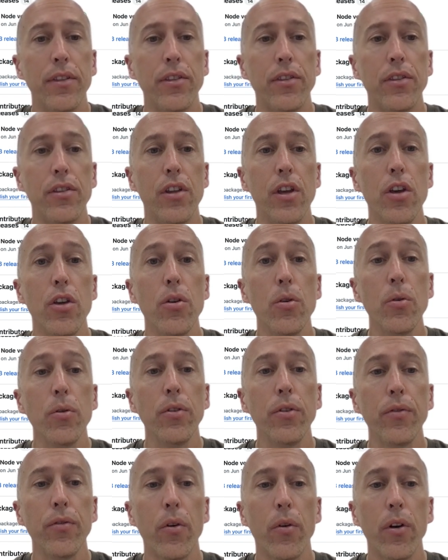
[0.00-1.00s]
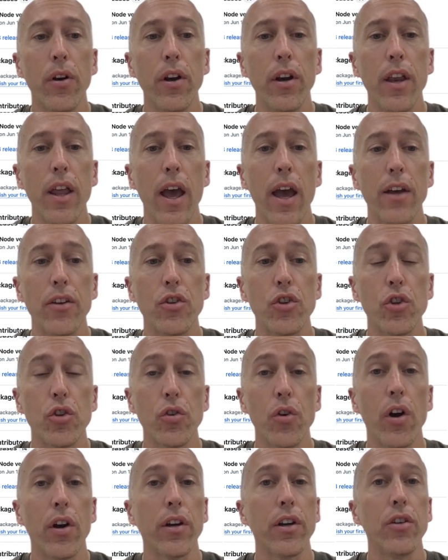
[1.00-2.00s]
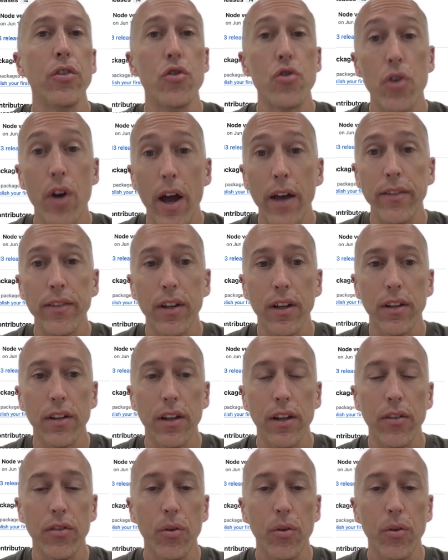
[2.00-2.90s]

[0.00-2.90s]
the use for it has shrunk drastically.